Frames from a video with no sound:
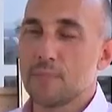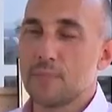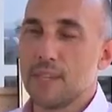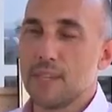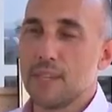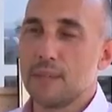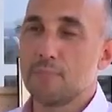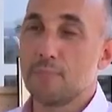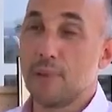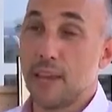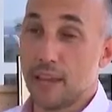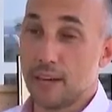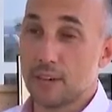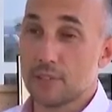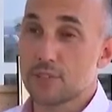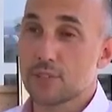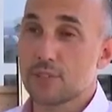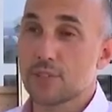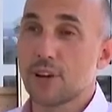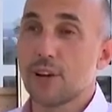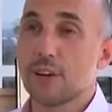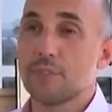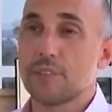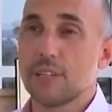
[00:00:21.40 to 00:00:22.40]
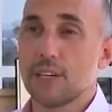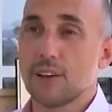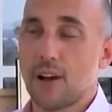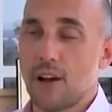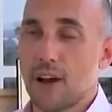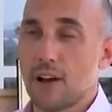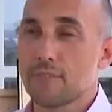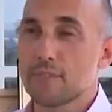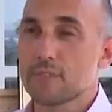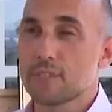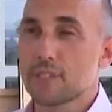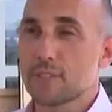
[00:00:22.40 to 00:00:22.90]
am the manager of the
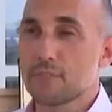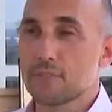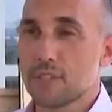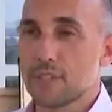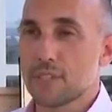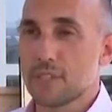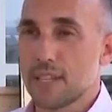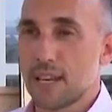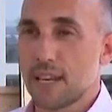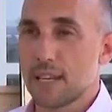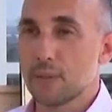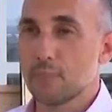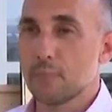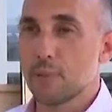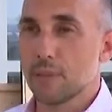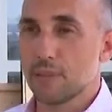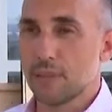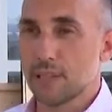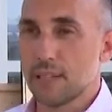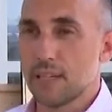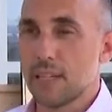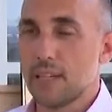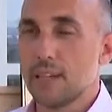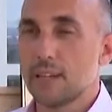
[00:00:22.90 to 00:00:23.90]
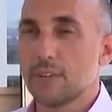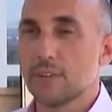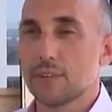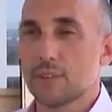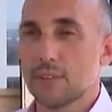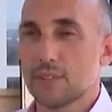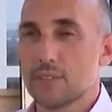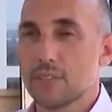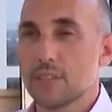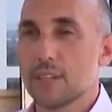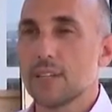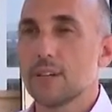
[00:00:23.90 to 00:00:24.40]
Office of Sustainability here
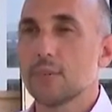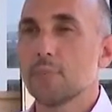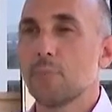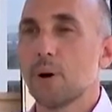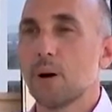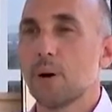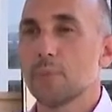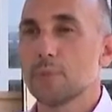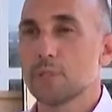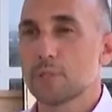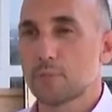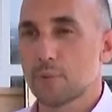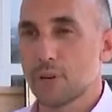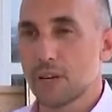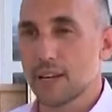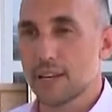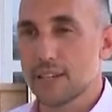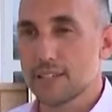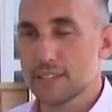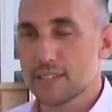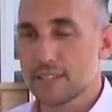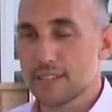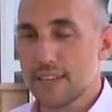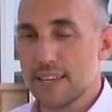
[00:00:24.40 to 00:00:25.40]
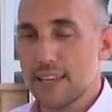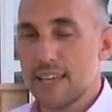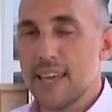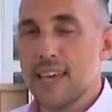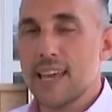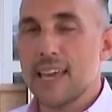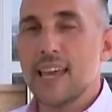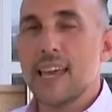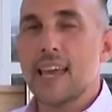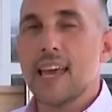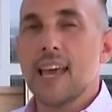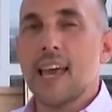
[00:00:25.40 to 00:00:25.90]
at the City of Palm Springs.
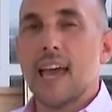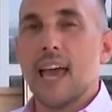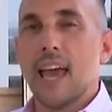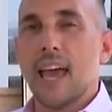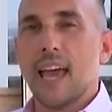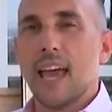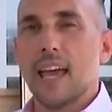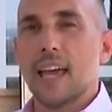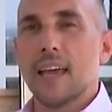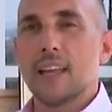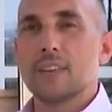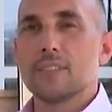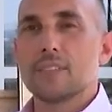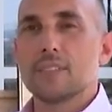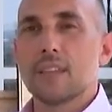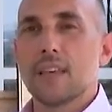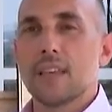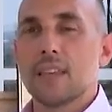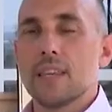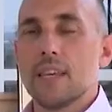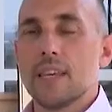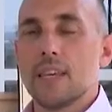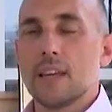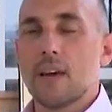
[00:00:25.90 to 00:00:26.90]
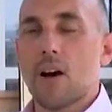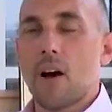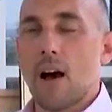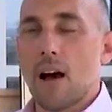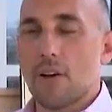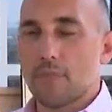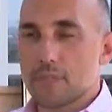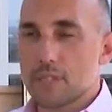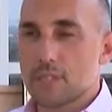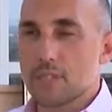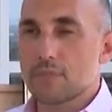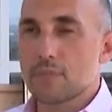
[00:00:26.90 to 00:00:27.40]
And the
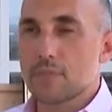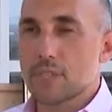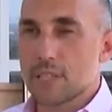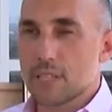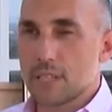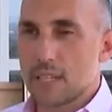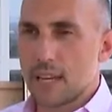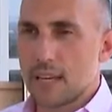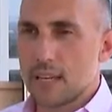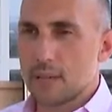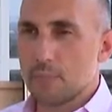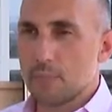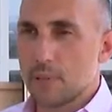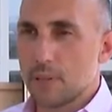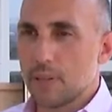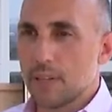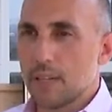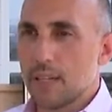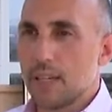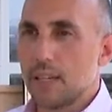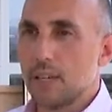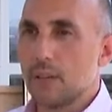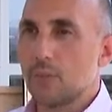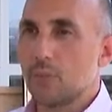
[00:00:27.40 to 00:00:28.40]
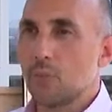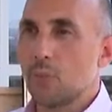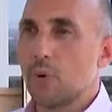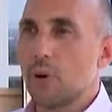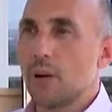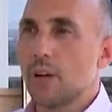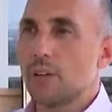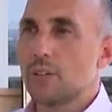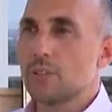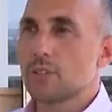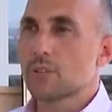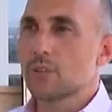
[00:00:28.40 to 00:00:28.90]
Office of Sustainability
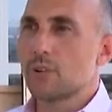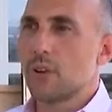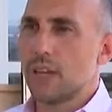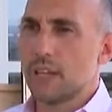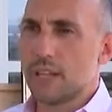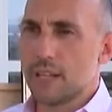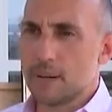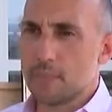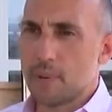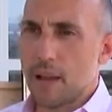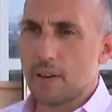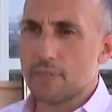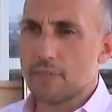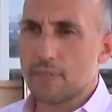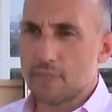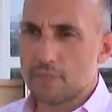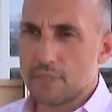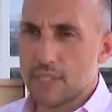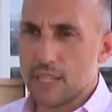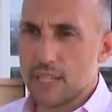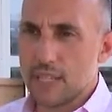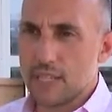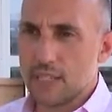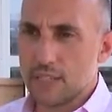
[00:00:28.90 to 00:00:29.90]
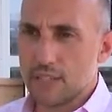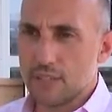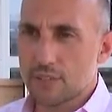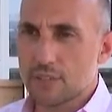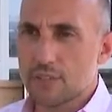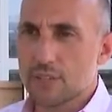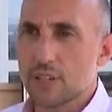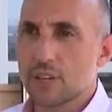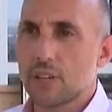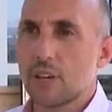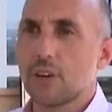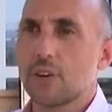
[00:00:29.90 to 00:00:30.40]
was created about 15
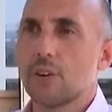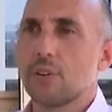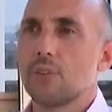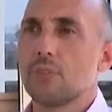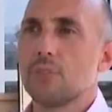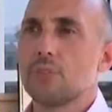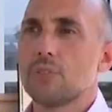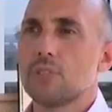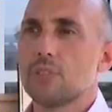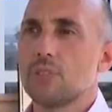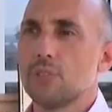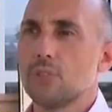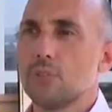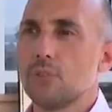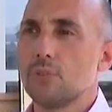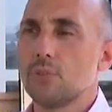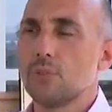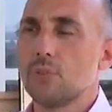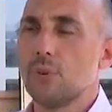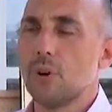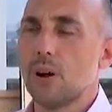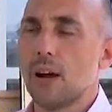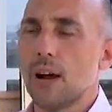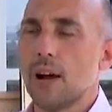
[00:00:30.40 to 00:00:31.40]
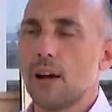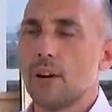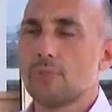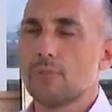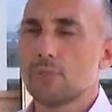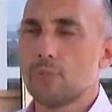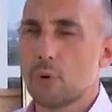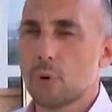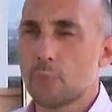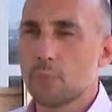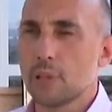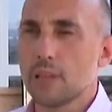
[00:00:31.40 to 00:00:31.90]
years ago to
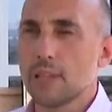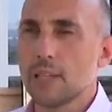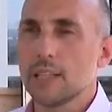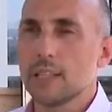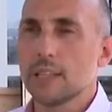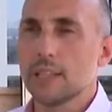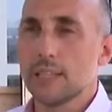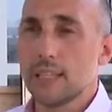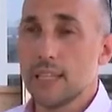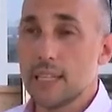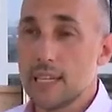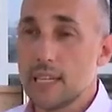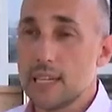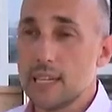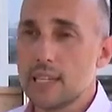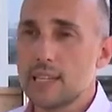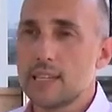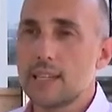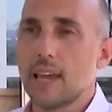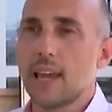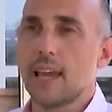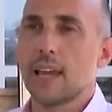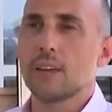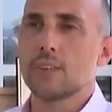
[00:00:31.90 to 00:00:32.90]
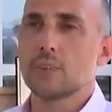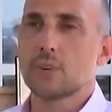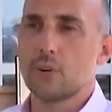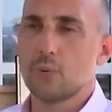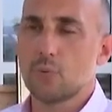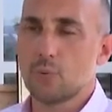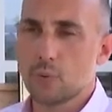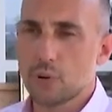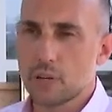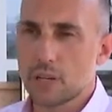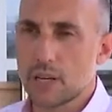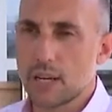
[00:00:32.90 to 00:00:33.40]
uh, formally lead and
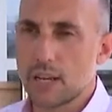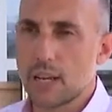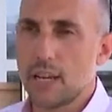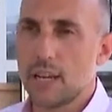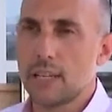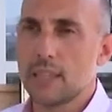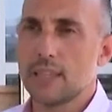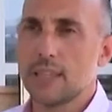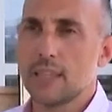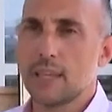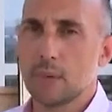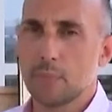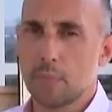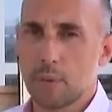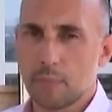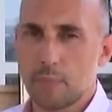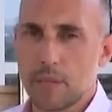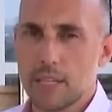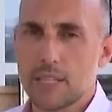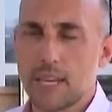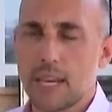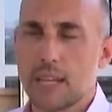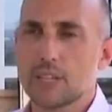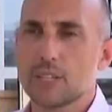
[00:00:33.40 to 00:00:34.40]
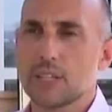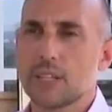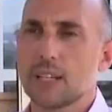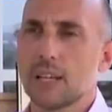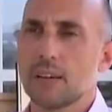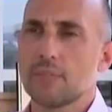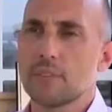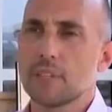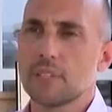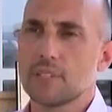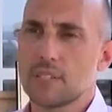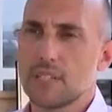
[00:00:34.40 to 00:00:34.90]
coordinate the
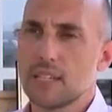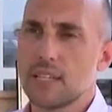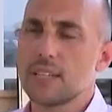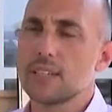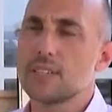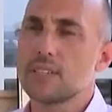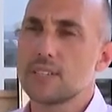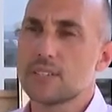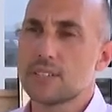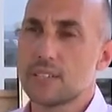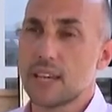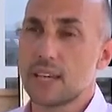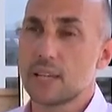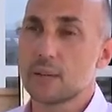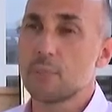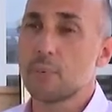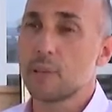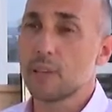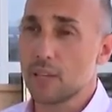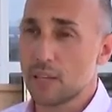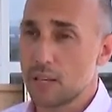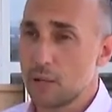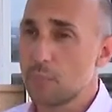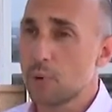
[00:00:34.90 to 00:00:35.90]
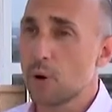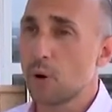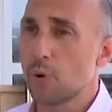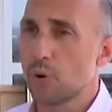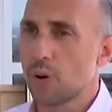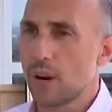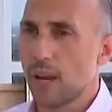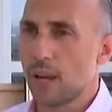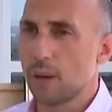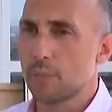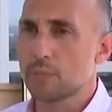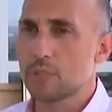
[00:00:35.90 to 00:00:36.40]
implementation of the city's sustainability
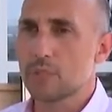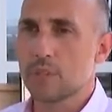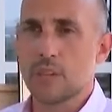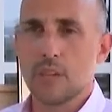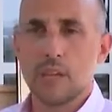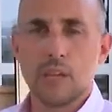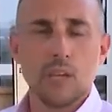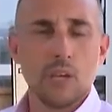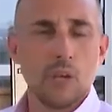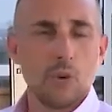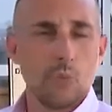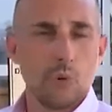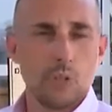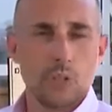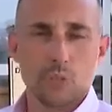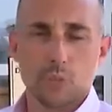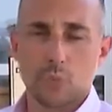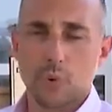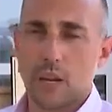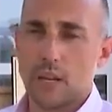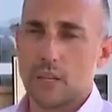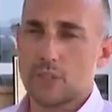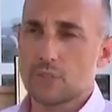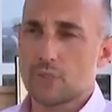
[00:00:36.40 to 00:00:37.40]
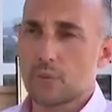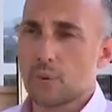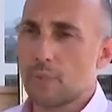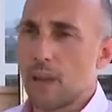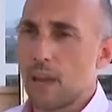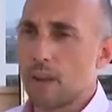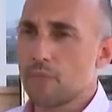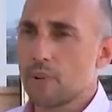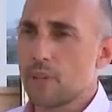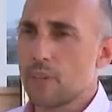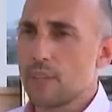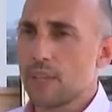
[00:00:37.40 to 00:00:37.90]
programs, which range
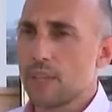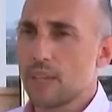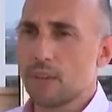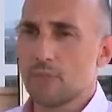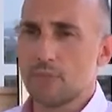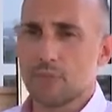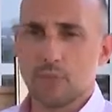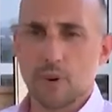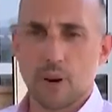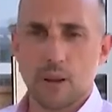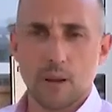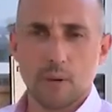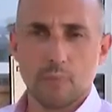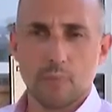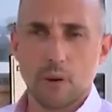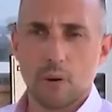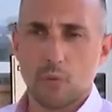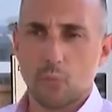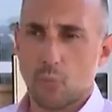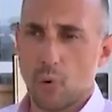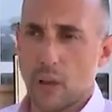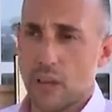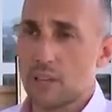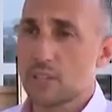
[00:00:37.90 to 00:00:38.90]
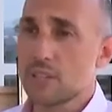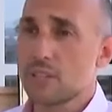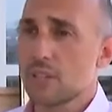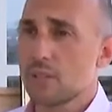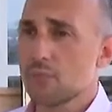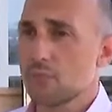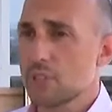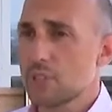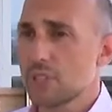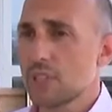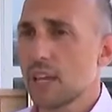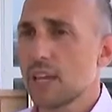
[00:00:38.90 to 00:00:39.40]
from everything from waste
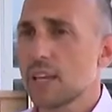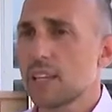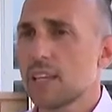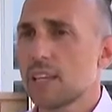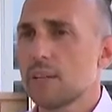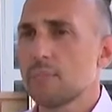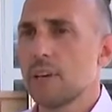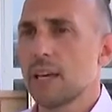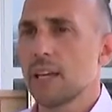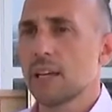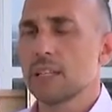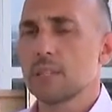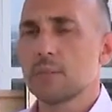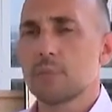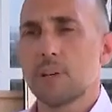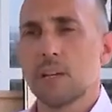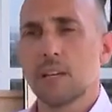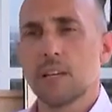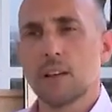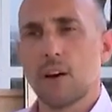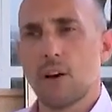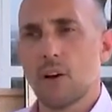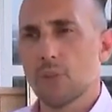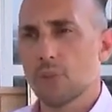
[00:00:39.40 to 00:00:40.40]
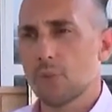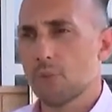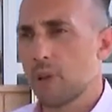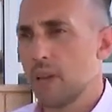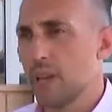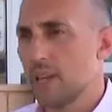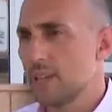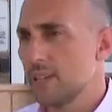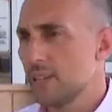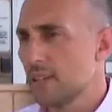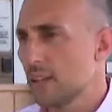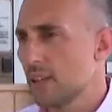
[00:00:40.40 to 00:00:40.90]
and recycling management all the
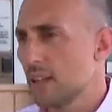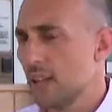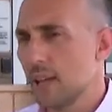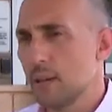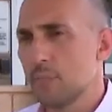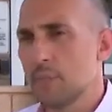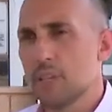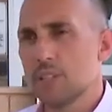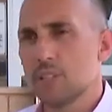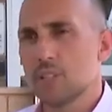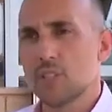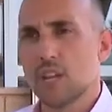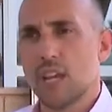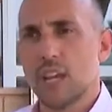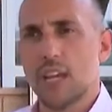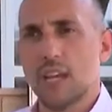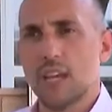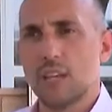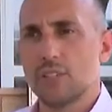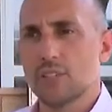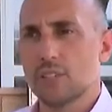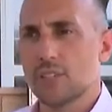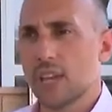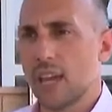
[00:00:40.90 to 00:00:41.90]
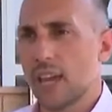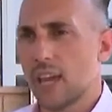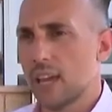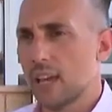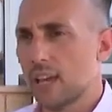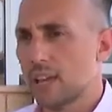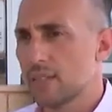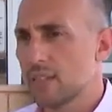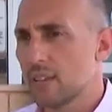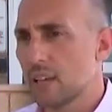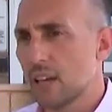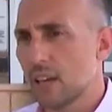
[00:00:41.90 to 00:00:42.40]
way to climate change
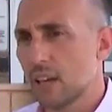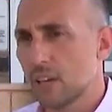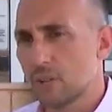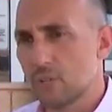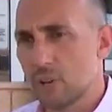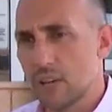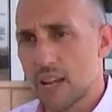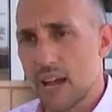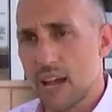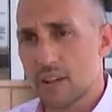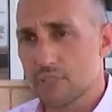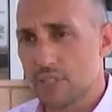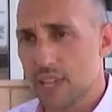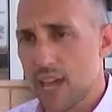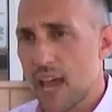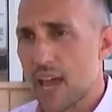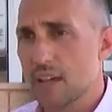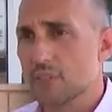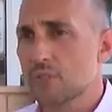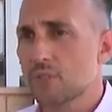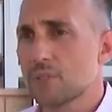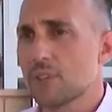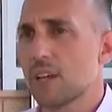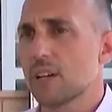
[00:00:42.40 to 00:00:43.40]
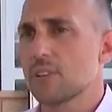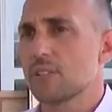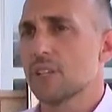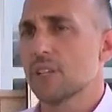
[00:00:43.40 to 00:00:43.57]
and uh, greenhouse gas